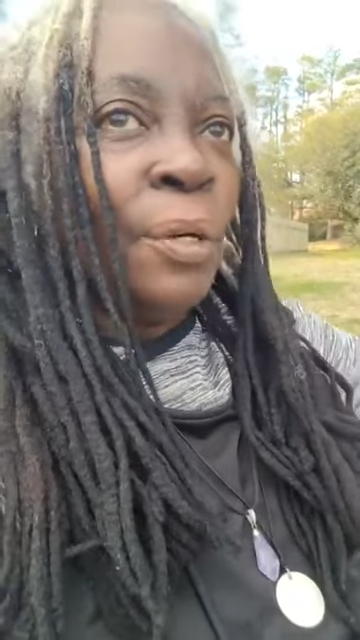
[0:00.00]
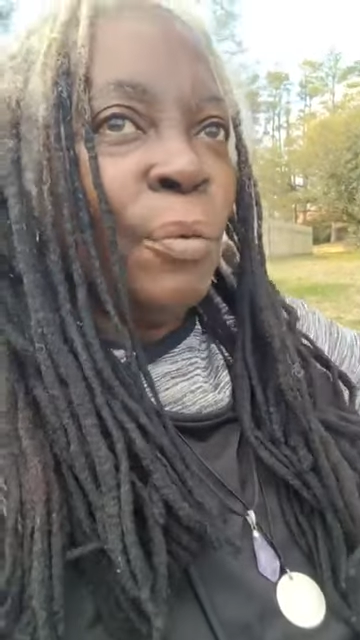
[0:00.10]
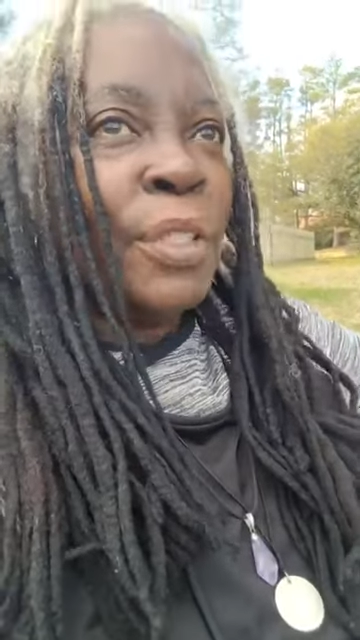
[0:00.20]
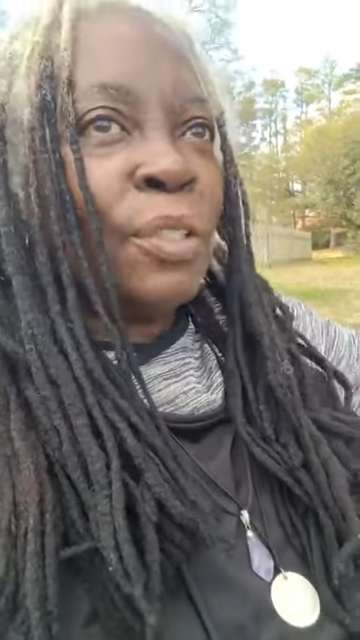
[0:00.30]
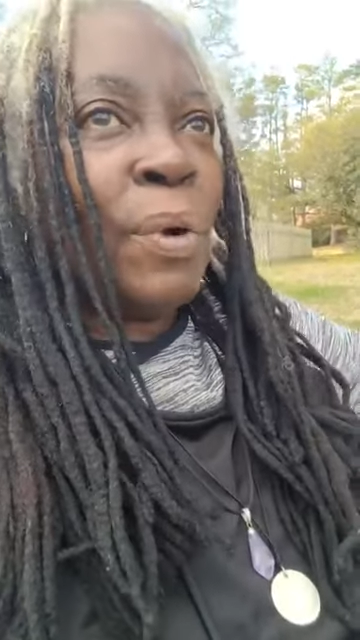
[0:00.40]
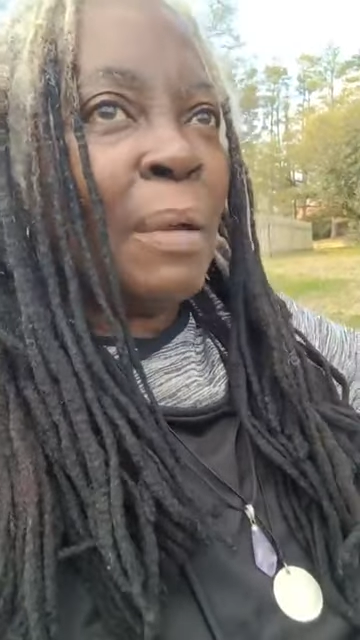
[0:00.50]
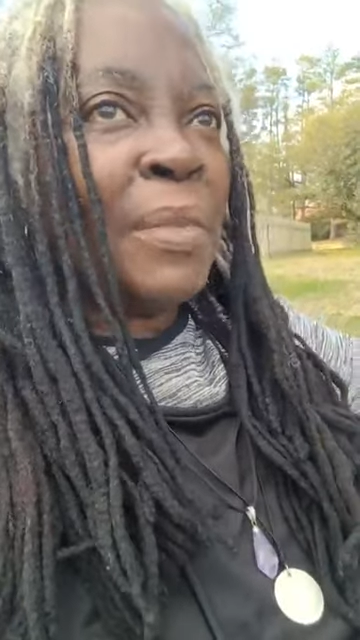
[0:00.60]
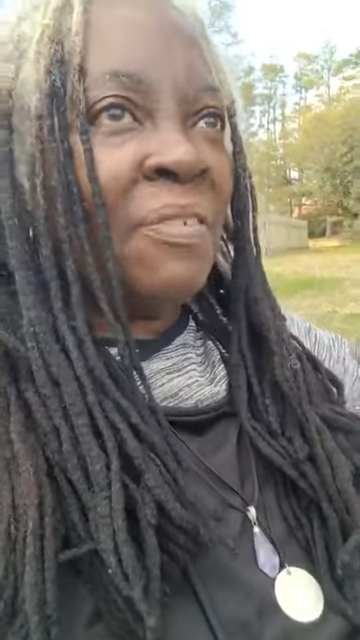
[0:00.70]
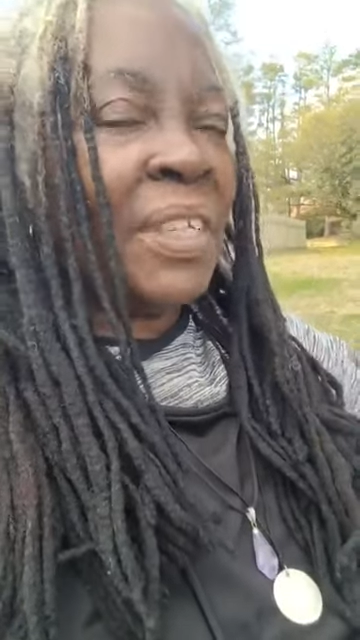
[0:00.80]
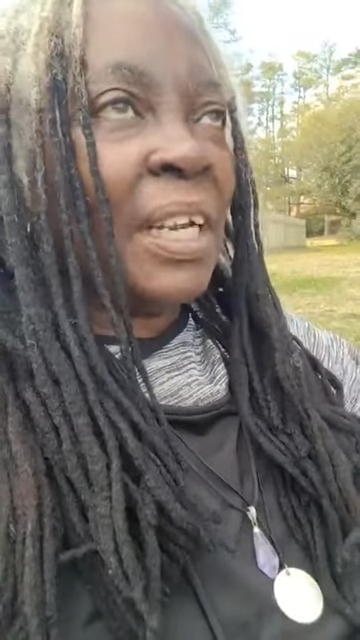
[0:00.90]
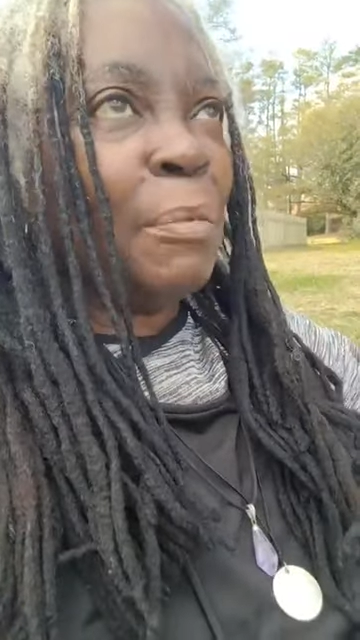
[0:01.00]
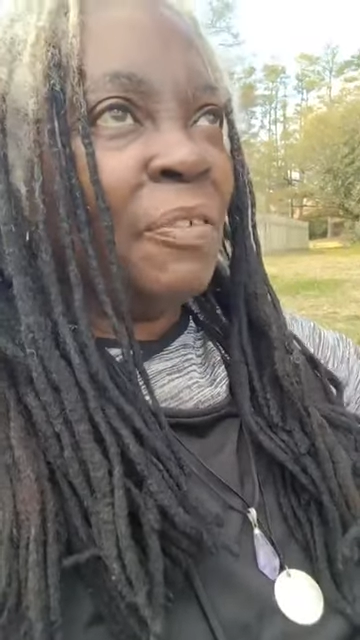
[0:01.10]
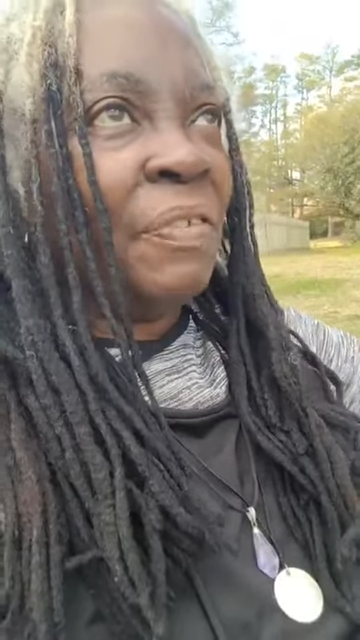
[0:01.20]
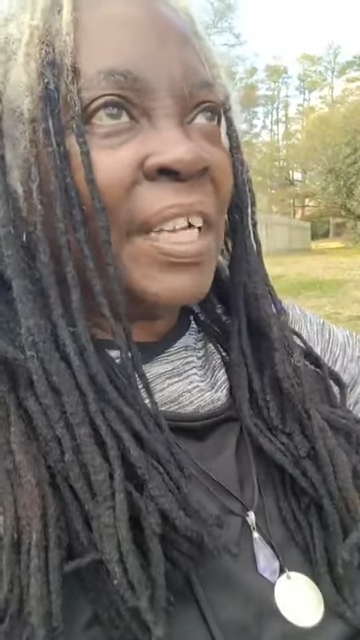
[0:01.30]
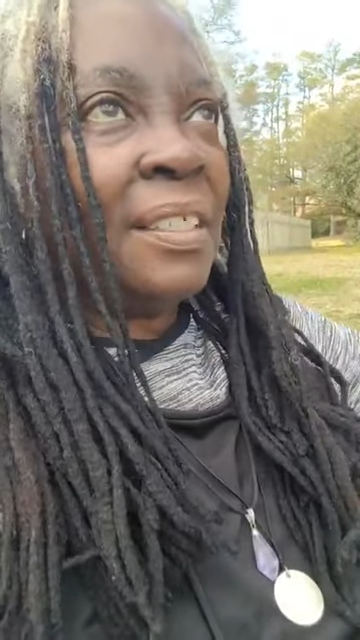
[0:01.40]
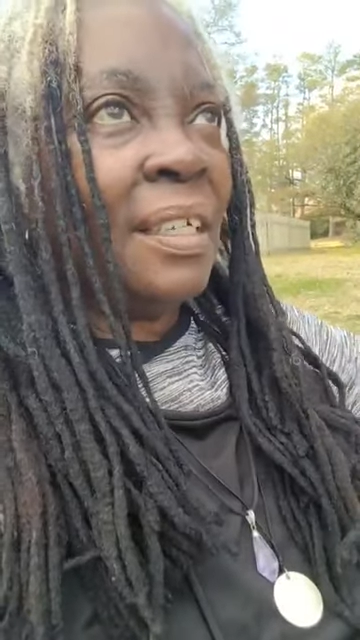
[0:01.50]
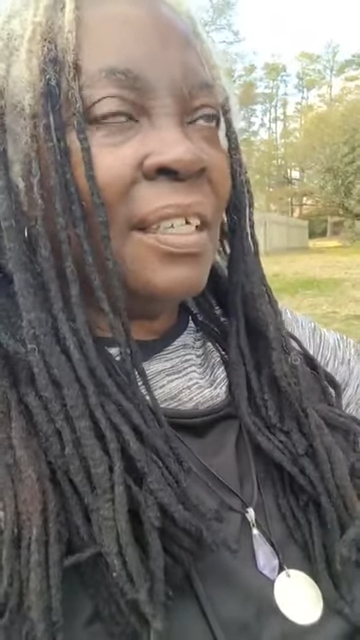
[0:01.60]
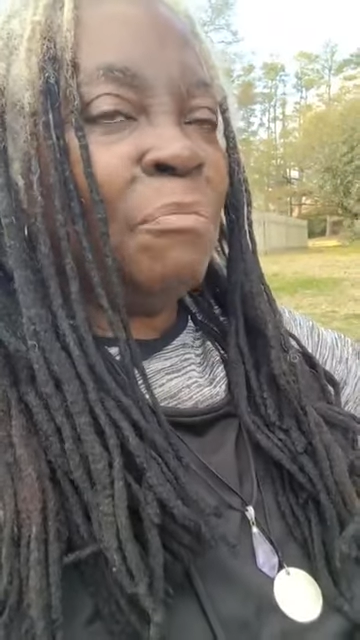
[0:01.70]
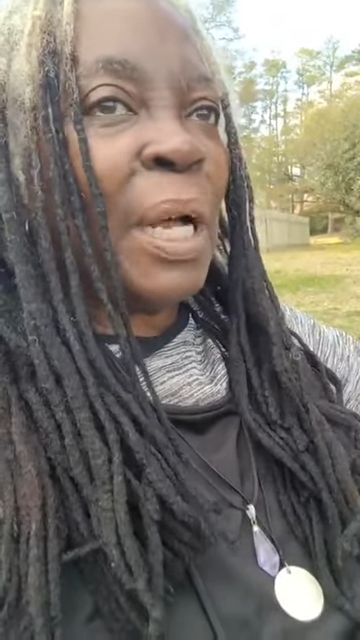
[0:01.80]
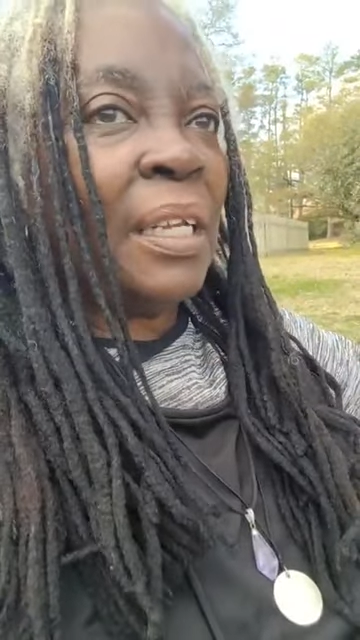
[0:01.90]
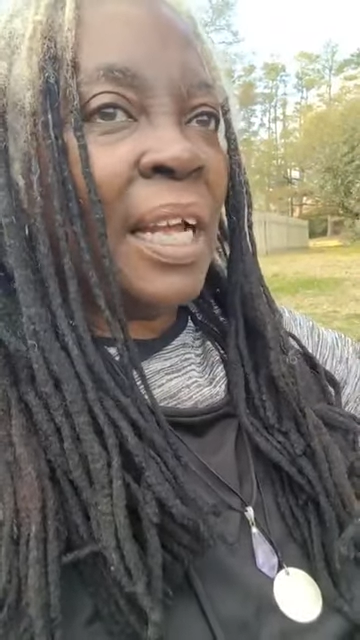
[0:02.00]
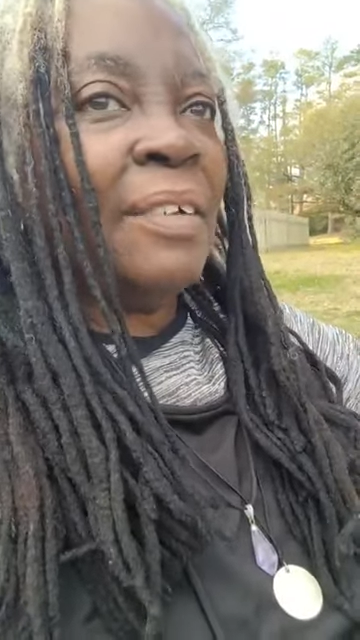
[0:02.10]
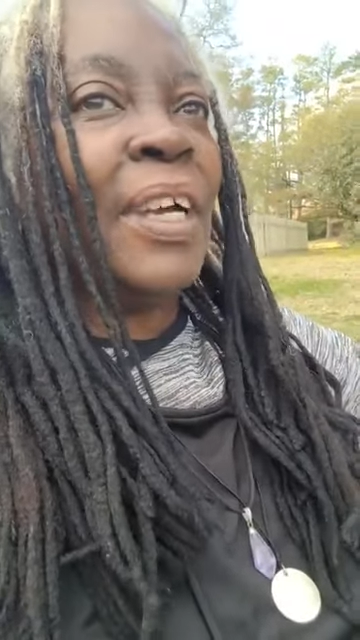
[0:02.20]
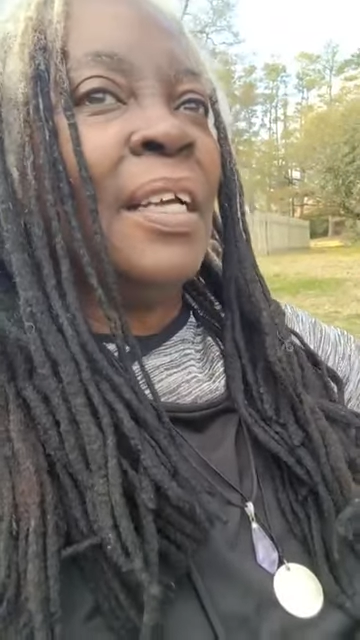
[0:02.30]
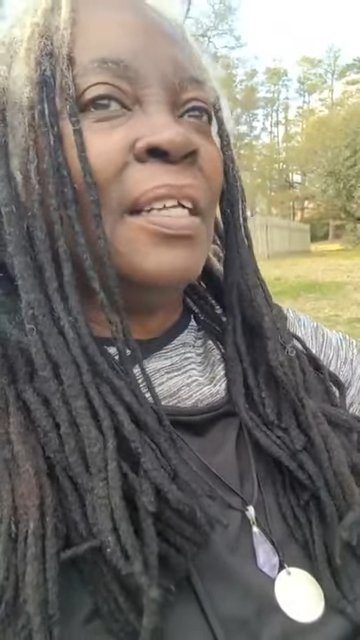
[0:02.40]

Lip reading: which is why I'm given the name of faith to live my life.